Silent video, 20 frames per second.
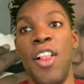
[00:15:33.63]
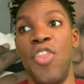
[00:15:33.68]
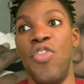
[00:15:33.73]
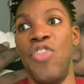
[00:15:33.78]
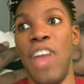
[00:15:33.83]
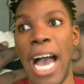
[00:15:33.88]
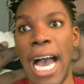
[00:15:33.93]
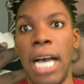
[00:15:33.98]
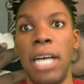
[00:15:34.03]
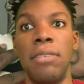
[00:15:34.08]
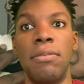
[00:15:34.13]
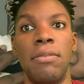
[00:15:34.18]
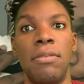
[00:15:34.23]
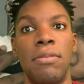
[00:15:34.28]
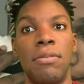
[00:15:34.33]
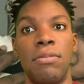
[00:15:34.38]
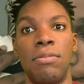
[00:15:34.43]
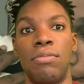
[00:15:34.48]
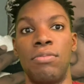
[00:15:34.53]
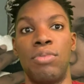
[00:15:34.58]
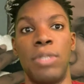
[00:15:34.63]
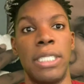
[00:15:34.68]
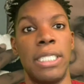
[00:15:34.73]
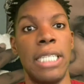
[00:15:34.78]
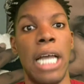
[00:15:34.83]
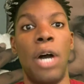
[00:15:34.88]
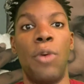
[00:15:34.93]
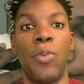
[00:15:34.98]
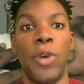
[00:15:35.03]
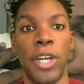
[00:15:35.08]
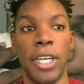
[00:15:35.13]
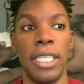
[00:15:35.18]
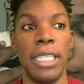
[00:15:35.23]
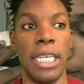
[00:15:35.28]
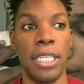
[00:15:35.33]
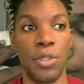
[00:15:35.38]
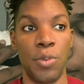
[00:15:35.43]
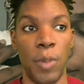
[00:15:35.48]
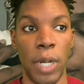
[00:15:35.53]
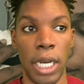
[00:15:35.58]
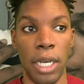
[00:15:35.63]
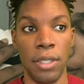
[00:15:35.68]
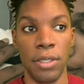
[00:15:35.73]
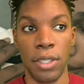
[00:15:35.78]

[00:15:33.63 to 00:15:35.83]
That was not working as well.